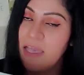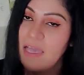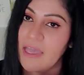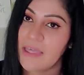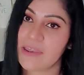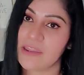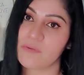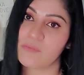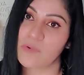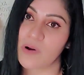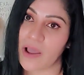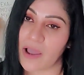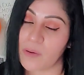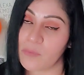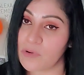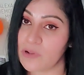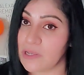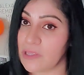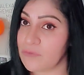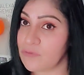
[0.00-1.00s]
And if I
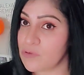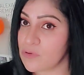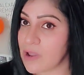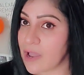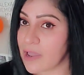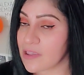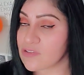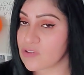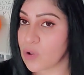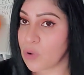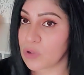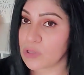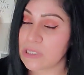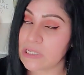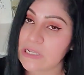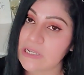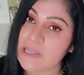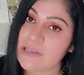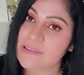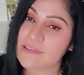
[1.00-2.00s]
will leave you guys all the
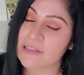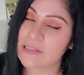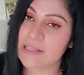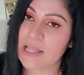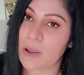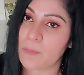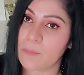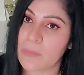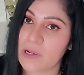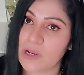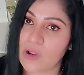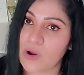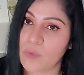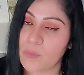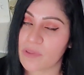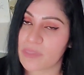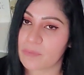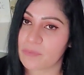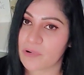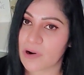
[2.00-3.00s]
links down below
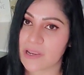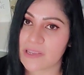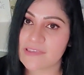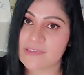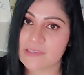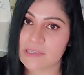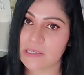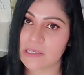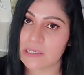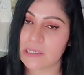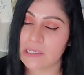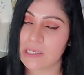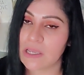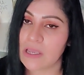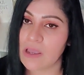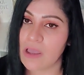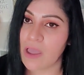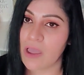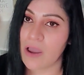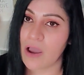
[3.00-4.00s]
with pricing,
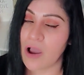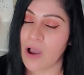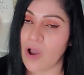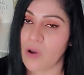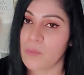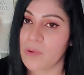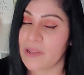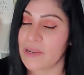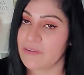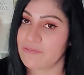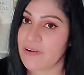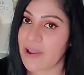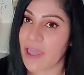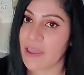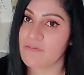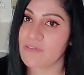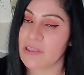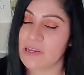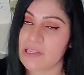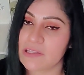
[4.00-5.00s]
um, and if I have
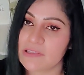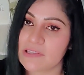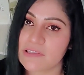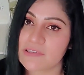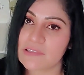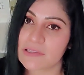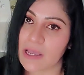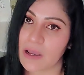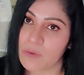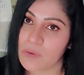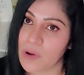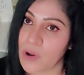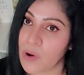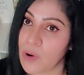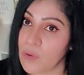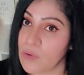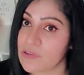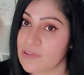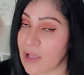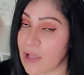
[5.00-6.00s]
any discount
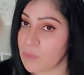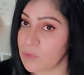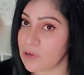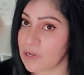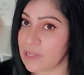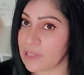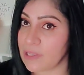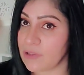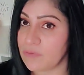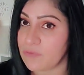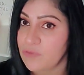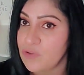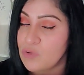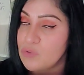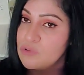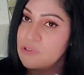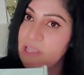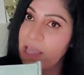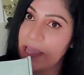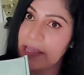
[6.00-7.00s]
codes, I will leave
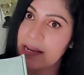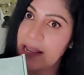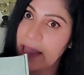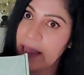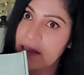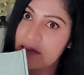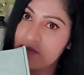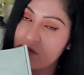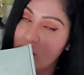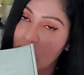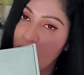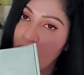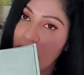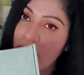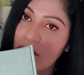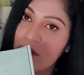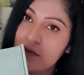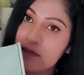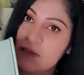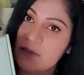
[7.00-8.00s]
you that as
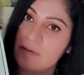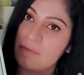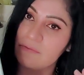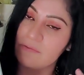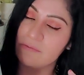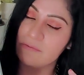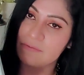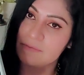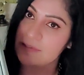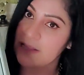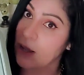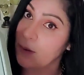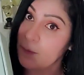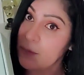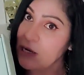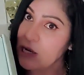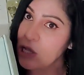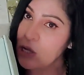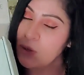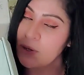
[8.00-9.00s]
well down
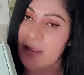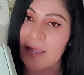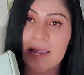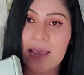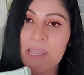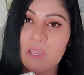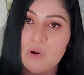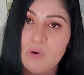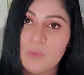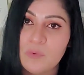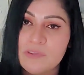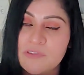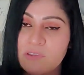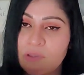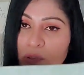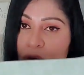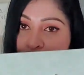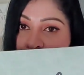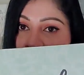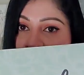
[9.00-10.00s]
below, like I always
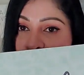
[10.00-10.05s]
do.